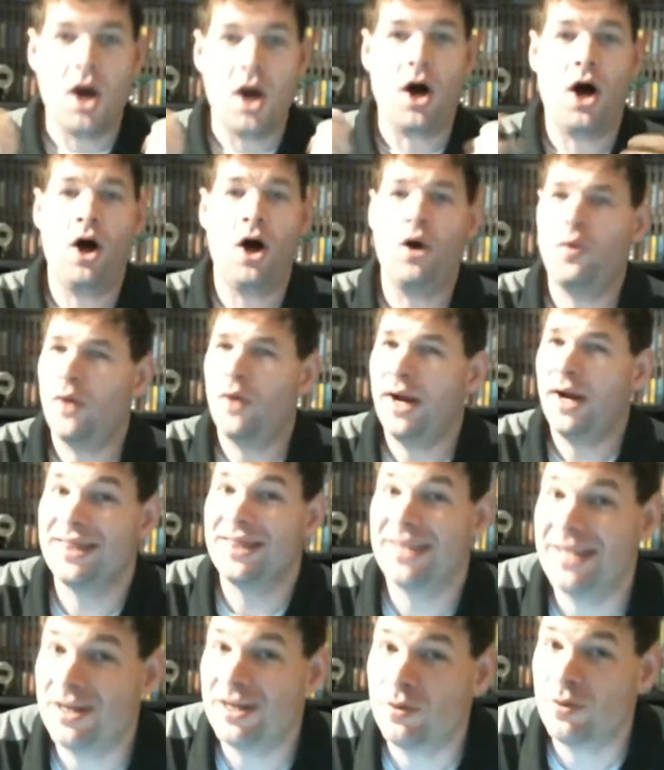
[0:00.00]
Alright,
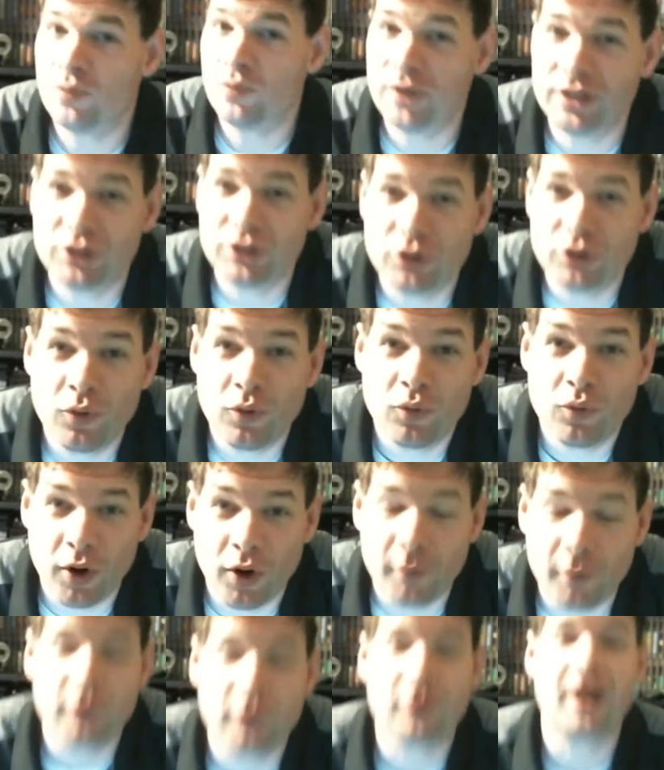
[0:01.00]
the original
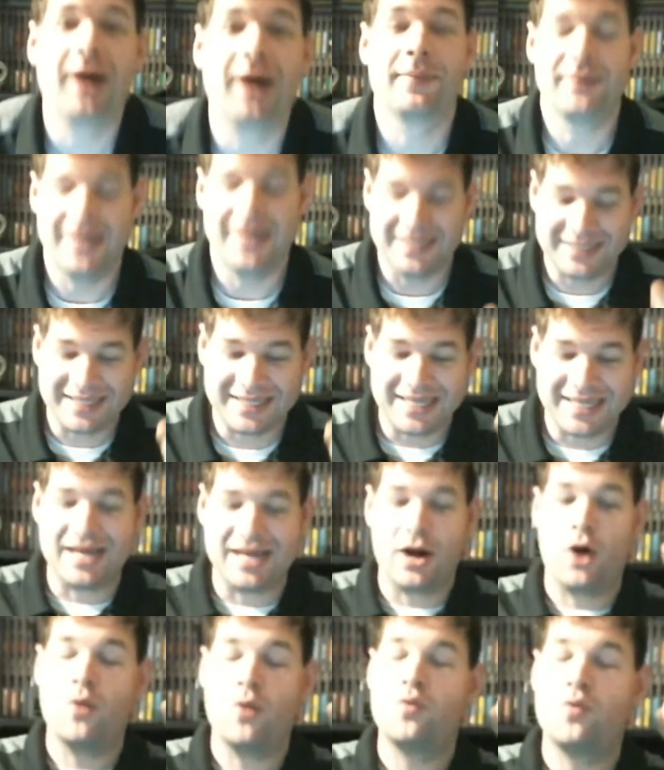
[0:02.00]
Robocop, yes, the
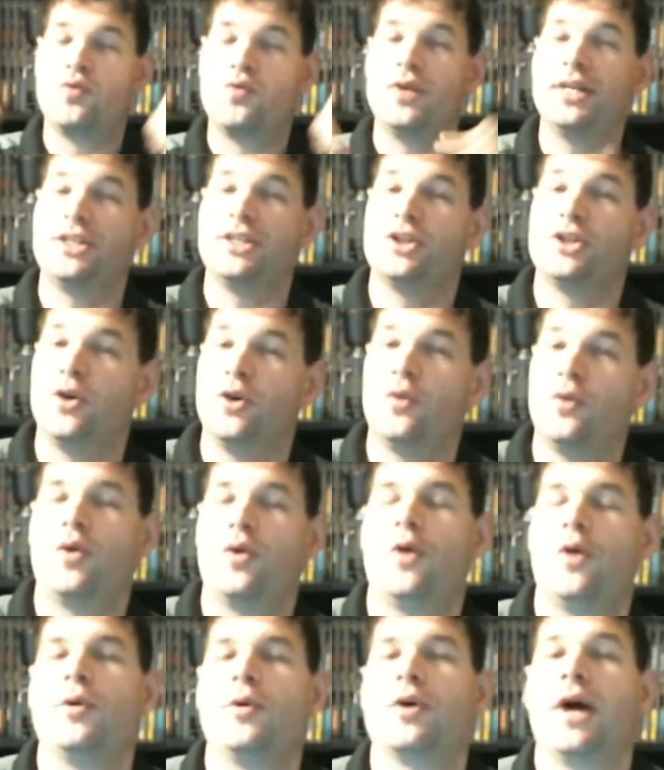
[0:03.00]
original
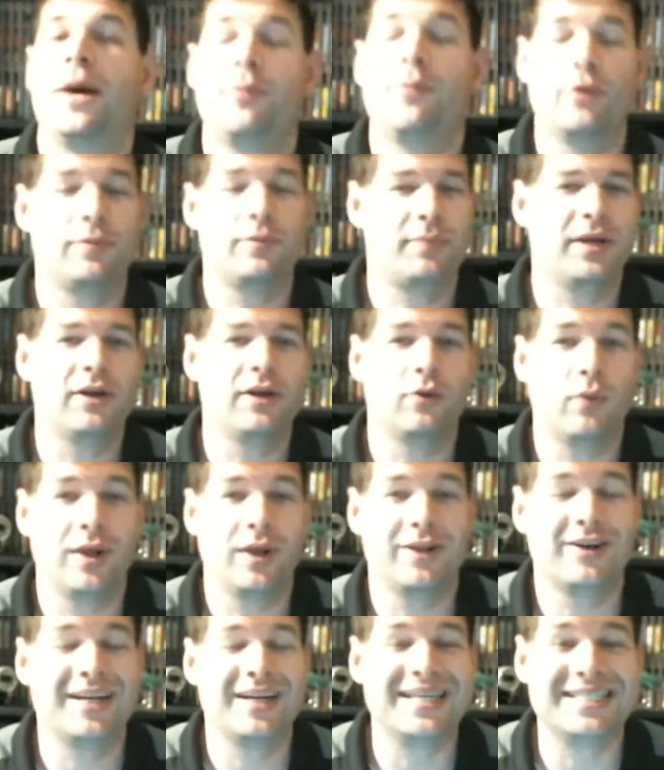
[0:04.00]
Robocop with Peter
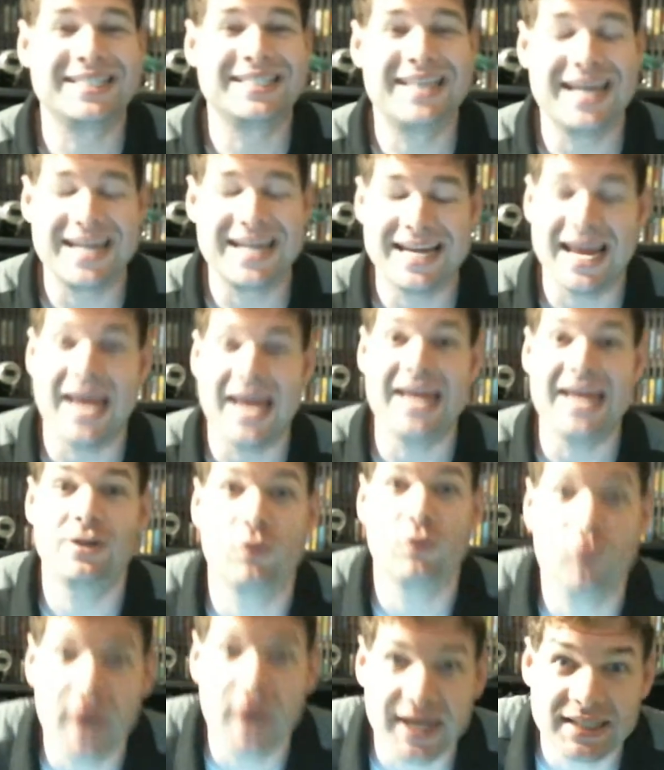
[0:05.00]
Weller is getting a
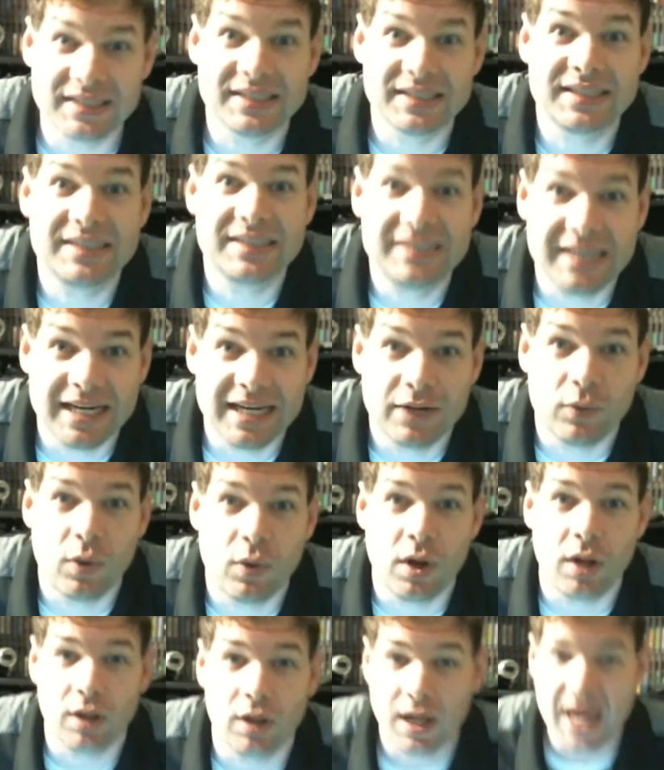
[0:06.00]
direct
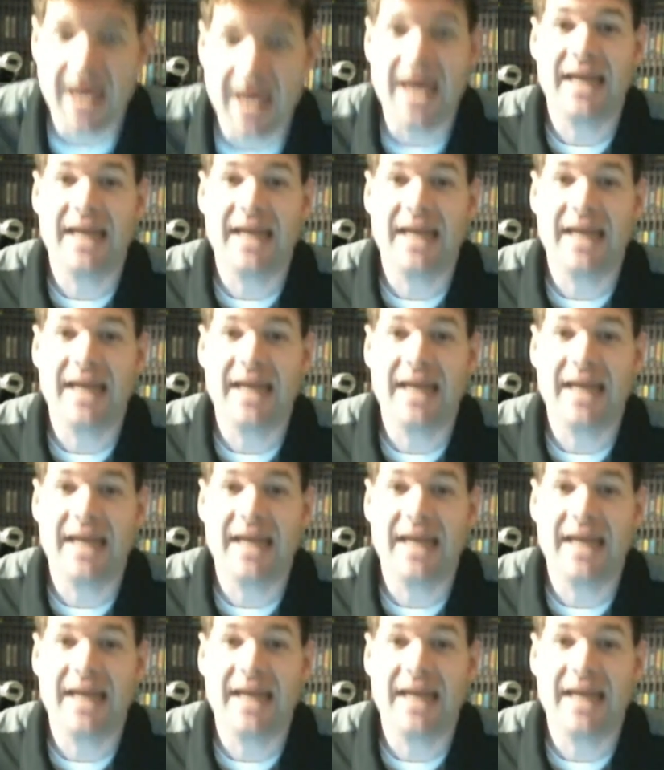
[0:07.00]
sequel.